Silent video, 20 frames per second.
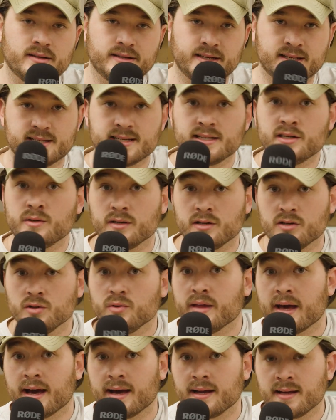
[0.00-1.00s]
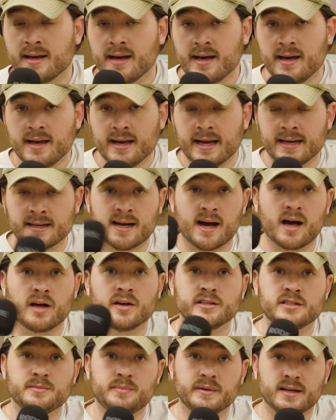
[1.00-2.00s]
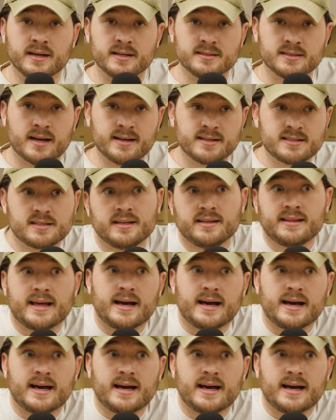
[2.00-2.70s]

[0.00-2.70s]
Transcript: to continue to do that in college because honestly,